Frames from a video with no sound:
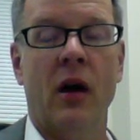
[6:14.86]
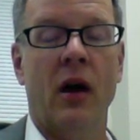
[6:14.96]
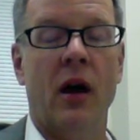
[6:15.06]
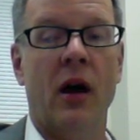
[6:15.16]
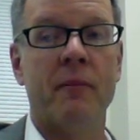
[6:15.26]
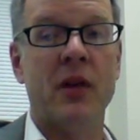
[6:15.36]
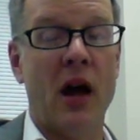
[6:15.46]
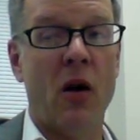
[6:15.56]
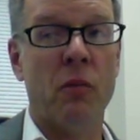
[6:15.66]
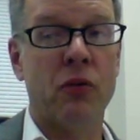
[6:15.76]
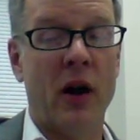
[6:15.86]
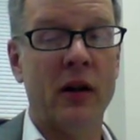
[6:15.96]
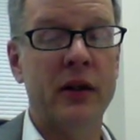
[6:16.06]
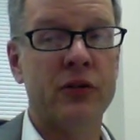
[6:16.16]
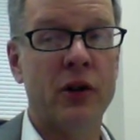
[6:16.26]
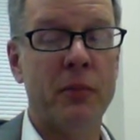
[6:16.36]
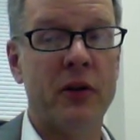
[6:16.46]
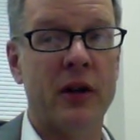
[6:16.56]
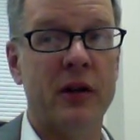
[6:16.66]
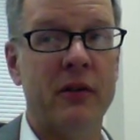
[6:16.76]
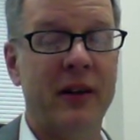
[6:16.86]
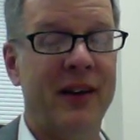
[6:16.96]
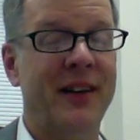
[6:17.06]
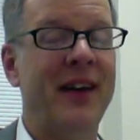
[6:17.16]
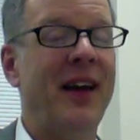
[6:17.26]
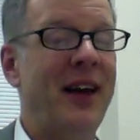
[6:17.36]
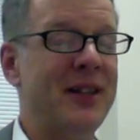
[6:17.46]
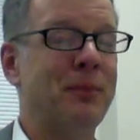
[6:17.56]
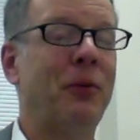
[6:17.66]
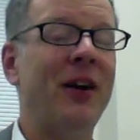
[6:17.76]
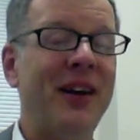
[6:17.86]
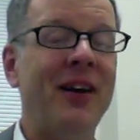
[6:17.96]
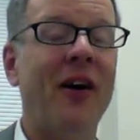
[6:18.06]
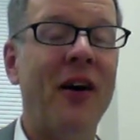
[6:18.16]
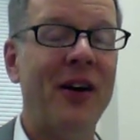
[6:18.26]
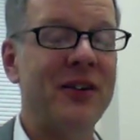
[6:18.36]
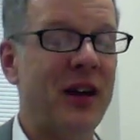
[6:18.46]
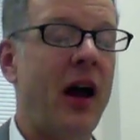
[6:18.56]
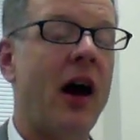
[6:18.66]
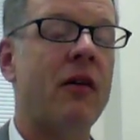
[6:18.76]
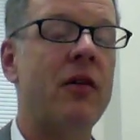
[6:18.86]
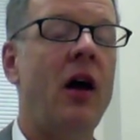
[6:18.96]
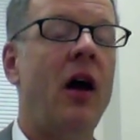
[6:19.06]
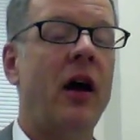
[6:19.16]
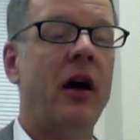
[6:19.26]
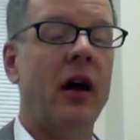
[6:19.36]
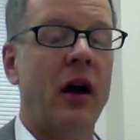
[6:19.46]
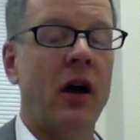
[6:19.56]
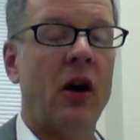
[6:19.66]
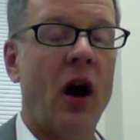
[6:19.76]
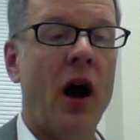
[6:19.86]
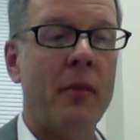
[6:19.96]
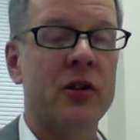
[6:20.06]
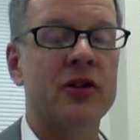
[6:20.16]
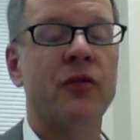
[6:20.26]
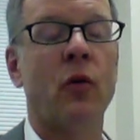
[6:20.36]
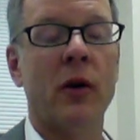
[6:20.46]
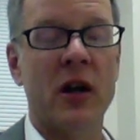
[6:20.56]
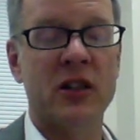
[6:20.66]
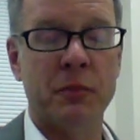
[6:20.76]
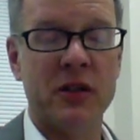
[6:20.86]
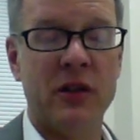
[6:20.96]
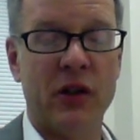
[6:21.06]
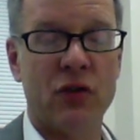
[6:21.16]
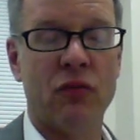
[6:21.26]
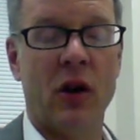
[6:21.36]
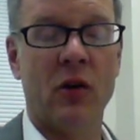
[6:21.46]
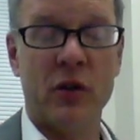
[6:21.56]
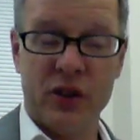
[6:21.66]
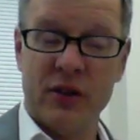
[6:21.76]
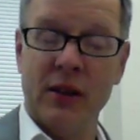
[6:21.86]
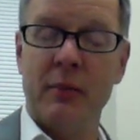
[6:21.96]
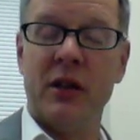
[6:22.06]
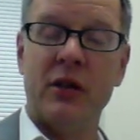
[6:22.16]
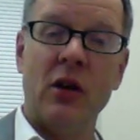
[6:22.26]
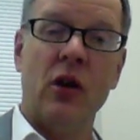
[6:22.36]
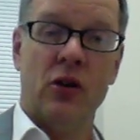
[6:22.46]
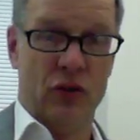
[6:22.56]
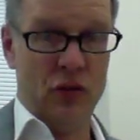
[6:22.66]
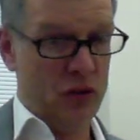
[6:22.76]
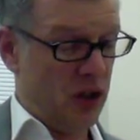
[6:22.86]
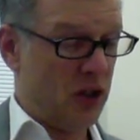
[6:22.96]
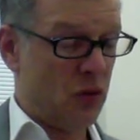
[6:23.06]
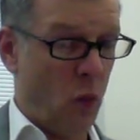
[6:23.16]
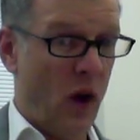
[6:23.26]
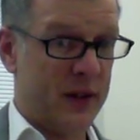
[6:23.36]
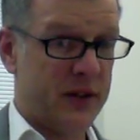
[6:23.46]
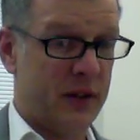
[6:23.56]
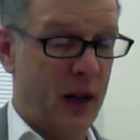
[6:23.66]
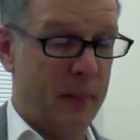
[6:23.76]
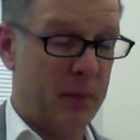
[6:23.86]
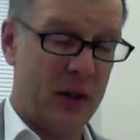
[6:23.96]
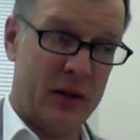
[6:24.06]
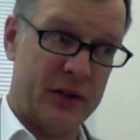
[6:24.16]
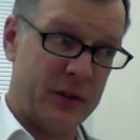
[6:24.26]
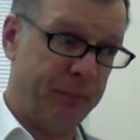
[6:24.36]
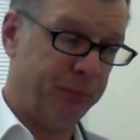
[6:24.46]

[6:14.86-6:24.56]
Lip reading: Now, broadly interpreted, it's pretty hard to have commerce for a specific drug which is limited to just one state, because